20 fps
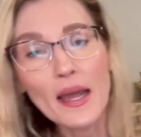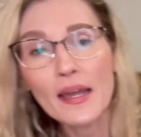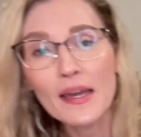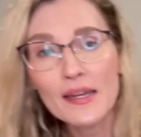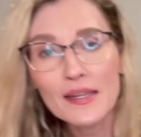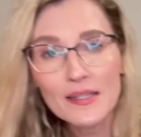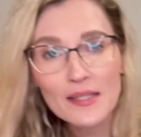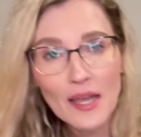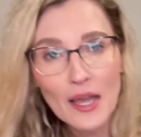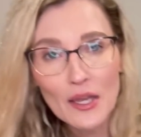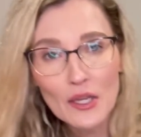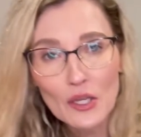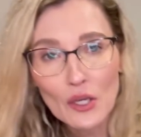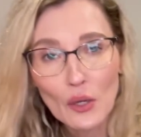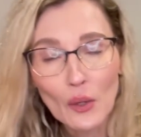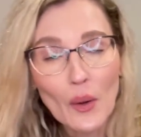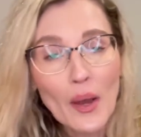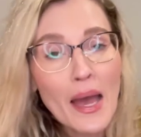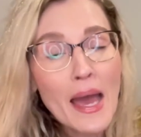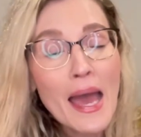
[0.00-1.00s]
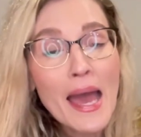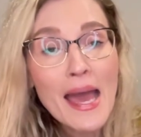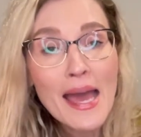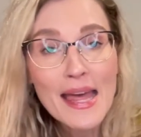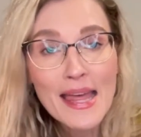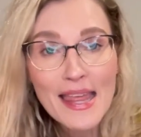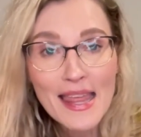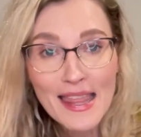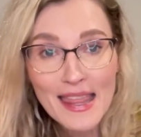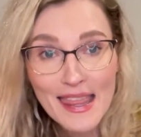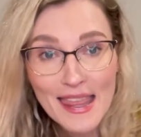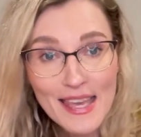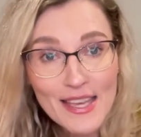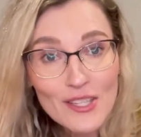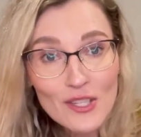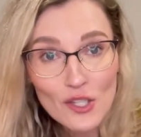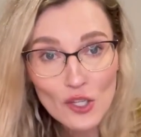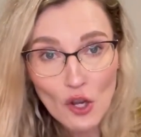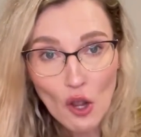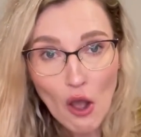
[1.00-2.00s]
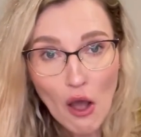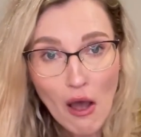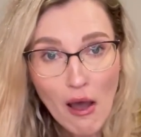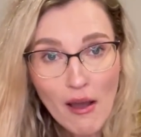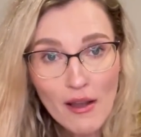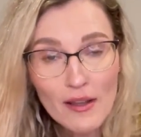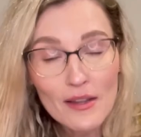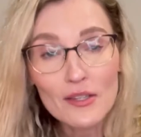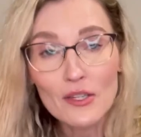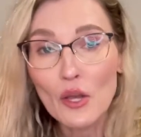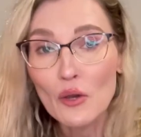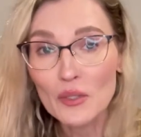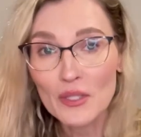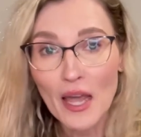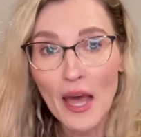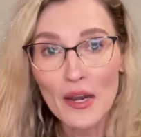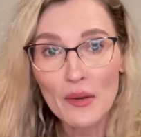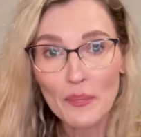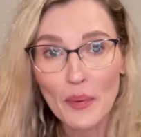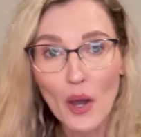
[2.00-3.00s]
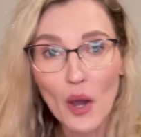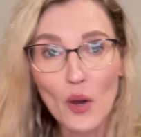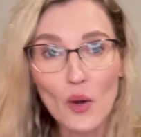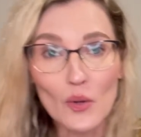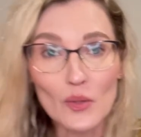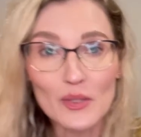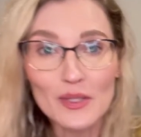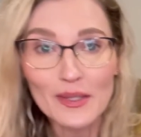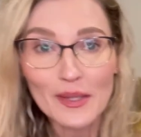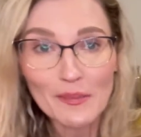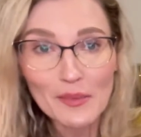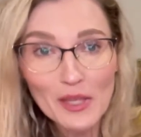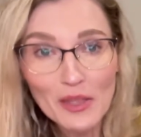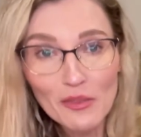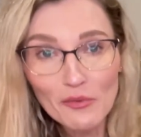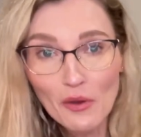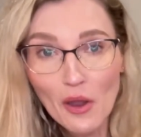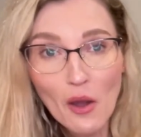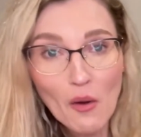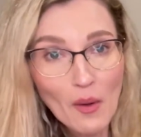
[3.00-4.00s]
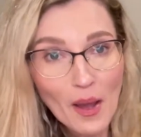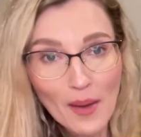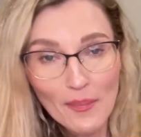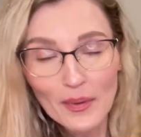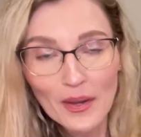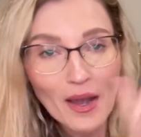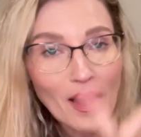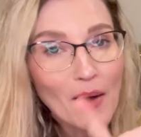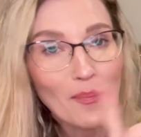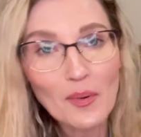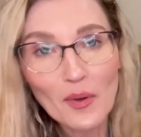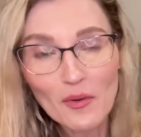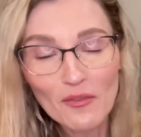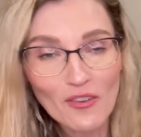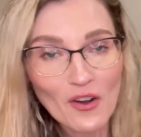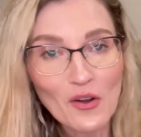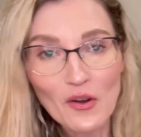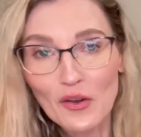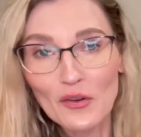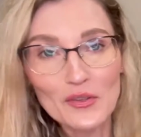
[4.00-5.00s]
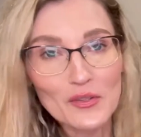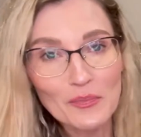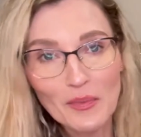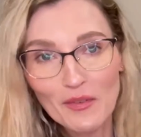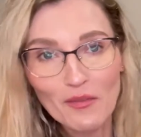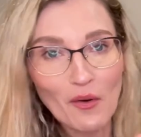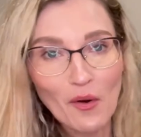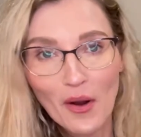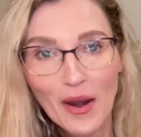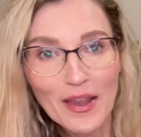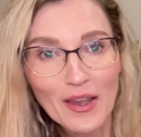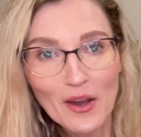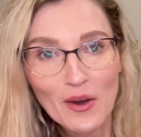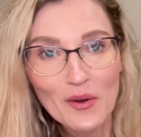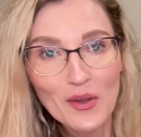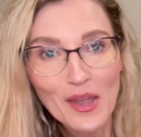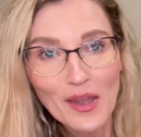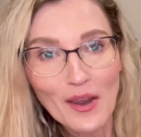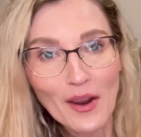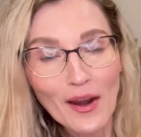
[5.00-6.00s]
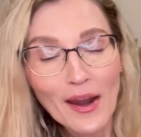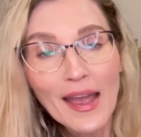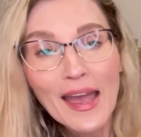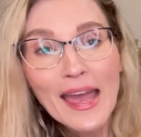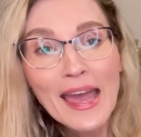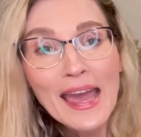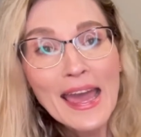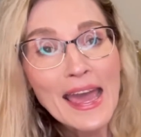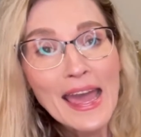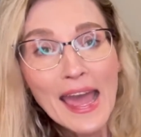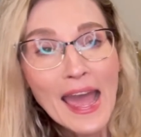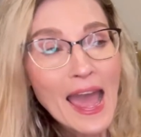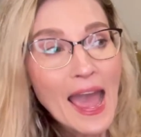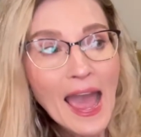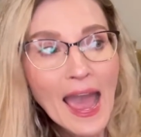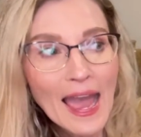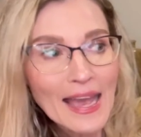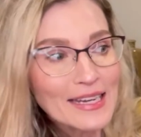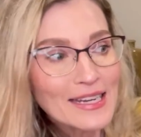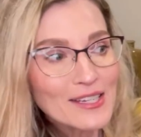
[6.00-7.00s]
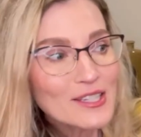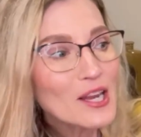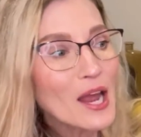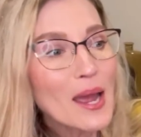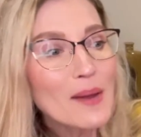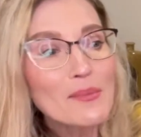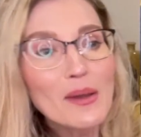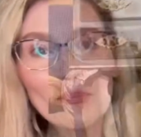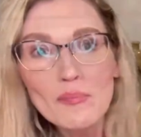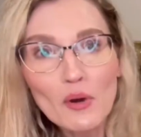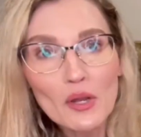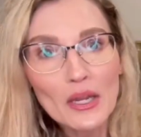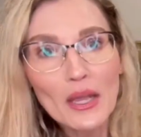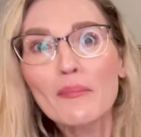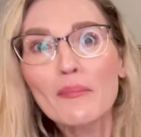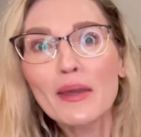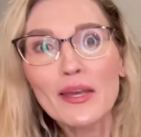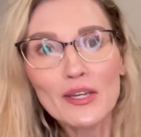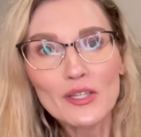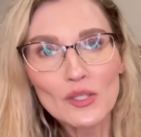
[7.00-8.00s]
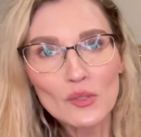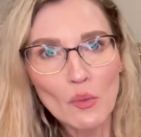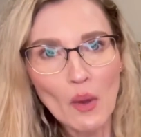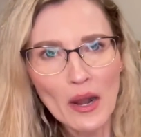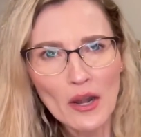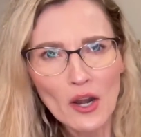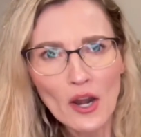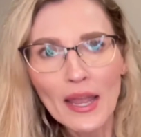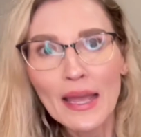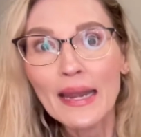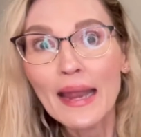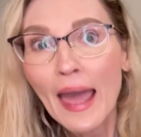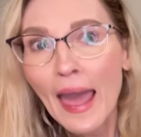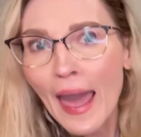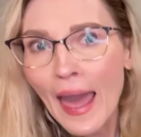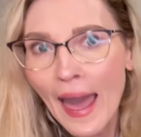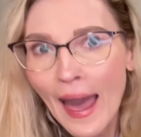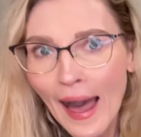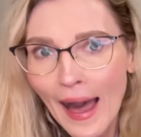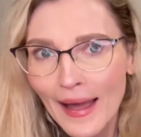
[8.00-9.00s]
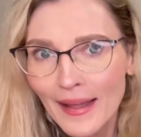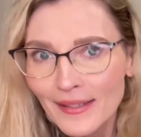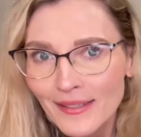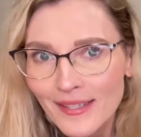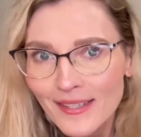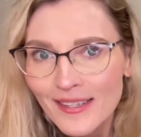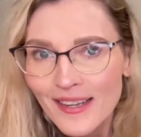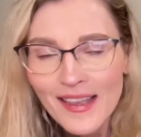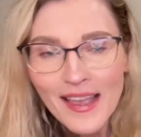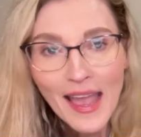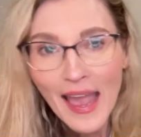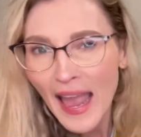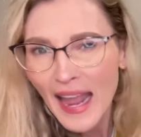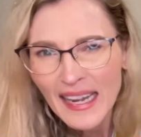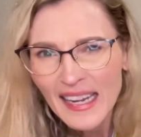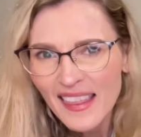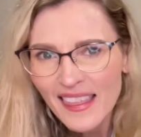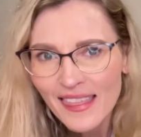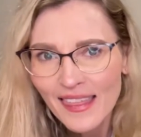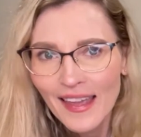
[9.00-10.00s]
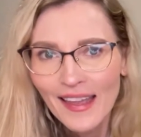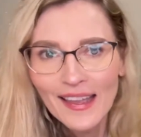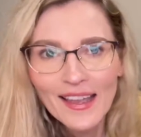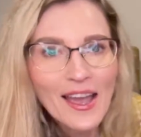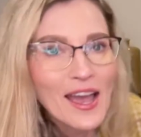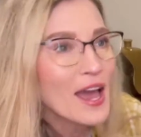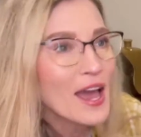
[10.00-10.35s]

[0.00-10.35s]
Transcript: gotta tell you, this dog knows how to pose. Let me throw up a couple of photos before I go here. Anytime I put in a sweater, in a hat, anything,